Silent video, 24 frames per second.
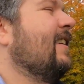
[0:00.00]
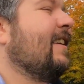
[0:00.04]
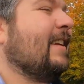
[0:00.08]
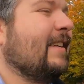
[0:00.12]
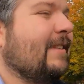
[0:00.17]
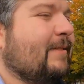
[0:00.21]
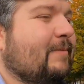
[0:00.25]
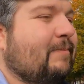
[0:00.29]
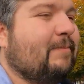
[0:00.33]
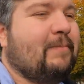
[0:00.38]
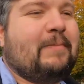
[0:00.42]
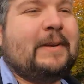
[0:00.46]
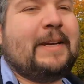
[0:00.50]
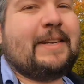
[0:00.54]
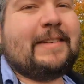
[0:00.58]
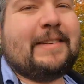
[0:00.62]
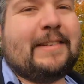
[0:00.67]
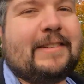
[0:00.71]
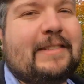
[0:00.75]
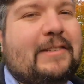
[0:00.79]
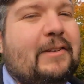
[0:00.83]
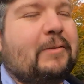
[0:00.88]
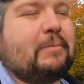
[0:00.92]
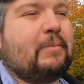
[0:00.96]
it's
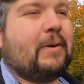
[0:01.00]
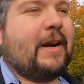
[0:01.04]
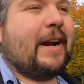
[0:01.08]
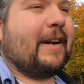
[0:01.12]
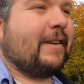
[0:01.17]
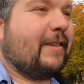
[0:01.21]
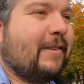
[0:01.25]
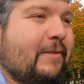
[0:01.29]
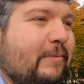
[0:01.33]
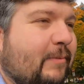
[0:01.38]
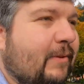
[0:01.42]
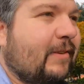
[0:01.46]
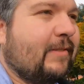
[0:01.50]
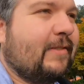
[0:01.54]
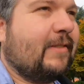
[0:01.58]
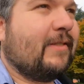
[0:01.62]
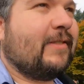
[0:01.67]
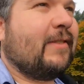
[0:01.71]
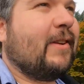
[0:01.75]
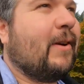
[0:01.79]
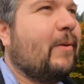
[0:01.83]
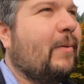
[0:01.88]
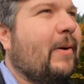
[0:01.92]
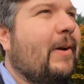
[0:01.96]
basically just practice because
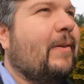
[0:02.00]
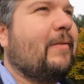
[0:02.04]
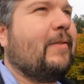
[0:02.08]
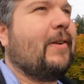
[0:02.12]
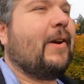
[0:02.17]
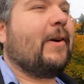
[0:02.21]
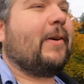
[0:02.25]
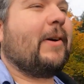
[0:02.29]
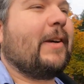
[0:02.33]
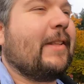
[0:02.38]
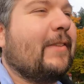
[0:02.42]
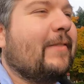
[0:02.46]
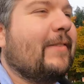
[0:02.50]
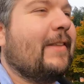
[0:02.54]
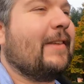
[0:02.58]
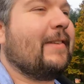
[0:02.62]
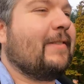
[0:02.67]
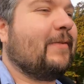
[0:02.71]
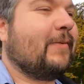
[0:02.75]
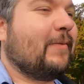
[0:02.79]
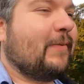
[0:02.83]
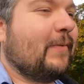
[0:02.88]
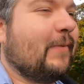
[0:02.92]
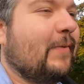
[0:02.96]
there's no way of knowing if
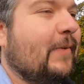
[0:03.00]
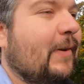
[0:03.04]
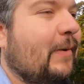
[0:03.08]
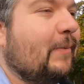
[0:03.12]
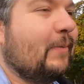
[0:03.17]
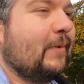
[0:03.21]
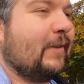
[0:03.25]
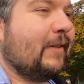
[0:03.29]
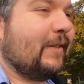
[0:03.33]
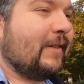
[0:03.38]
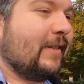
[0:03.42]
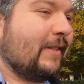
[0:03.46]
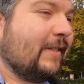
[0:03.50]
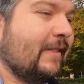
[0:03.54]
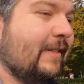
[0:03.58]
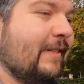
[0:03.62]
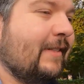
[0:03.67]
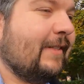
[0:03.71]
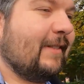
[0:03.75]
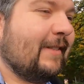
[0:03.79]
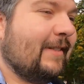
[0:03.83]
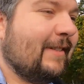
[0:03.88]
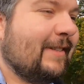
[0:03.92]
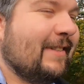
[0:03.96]
this film will
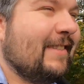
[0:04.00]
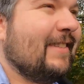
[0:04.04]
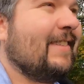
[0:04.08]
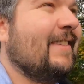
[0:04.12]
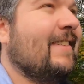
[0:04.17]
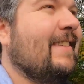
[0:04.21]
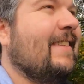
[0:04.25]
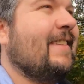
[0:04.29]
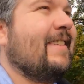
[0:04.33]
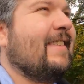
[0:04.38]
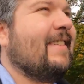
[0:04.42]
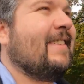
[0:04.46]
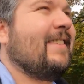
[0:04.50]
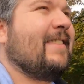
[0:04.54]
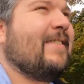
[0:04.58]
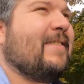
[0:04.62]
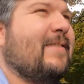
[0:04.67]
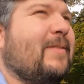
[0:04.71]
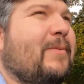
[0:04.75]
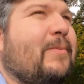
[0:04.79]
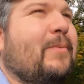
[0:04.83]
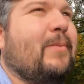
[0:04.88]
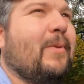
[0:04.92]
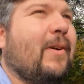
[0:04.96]

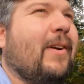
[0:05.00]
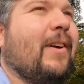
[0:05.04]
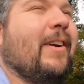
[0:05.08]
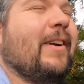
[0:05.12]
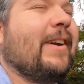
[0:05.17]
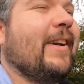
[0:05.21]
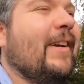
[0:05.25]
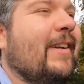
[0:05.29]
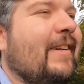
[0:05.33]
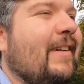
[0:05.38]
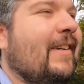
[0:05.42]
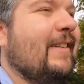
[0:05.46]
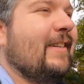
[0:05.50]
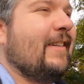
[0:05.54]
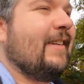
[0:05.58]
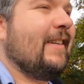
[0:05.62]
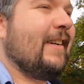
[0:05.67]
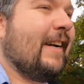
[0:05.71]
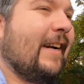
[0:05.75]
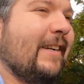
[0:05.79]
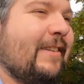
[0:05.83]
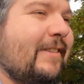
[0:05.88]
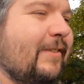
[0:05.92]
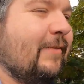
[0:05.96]
work.
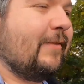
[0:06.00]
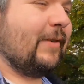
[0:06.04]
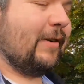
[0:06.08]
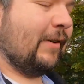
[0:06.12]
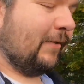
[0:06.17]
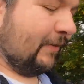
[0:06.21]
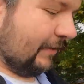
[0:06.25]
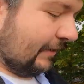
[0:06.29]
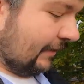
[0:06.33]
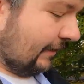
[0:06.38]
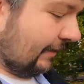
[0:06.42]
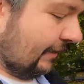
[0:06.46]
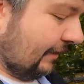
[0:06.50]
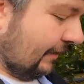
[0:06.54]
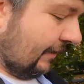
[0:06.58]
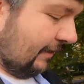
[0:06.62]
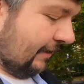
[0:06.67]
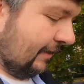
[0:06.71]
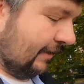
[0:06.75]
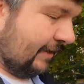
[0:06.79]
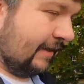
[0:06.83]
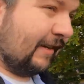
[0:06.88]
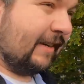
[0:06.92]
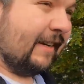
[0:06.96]
I don't even know if it's
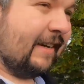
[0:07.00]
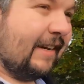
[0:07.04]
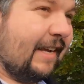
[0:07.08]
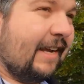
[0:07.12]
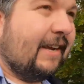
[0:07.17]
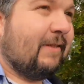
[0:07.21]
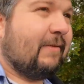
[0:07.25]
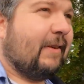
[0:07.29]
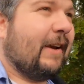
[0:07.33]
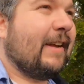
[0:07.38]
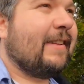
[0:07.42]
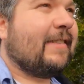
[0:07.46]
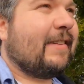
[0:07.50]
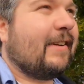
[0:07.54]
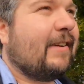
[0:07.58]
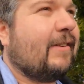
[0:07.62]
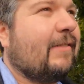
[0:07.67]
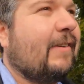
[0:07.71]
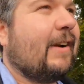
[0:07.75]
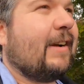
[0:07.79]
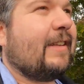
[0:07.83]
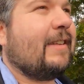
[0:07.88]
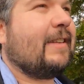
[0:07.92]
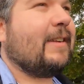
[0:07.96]
advancing
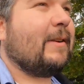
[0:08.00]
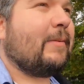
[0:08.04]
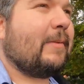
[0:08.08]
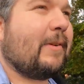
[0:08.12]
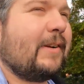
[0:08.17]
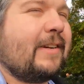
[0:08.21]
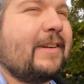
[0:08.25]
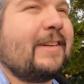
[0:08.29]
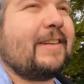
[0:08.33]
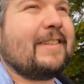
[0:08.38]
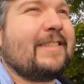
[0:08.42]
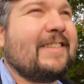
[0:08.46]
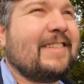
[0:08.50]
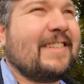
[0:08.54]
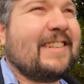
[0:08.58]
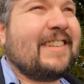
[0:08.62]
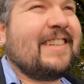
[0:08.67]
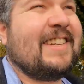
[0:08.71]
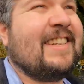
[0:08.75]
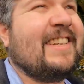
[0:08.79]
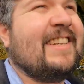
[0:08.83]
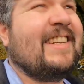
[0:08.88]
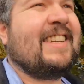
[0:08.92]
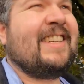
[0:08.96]
correctly, to be honest.
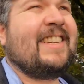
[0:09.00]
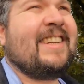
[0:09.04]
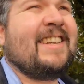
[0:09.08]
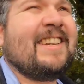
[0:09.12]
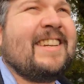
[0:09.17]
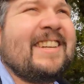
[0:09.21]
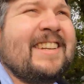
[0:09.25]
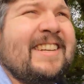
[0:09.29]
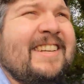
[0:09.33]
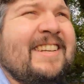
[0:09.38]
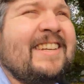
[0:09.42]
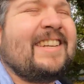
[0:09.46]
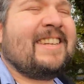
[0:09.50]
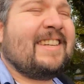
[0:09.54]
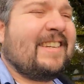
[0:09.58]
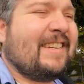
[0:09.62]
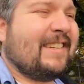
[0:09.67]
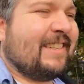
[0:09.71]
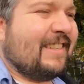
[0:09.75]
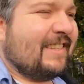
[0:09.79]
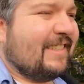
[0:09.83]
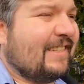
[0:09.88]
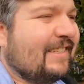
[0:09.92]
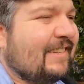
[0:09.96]

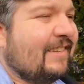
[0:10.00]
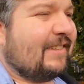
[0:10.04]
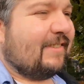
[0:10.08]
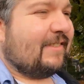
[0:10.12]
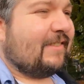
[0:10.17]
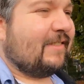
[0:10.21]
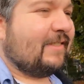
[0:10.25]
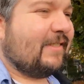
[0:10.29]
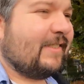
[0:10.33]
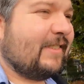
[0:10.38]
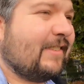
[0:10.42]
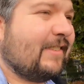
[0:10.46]
So,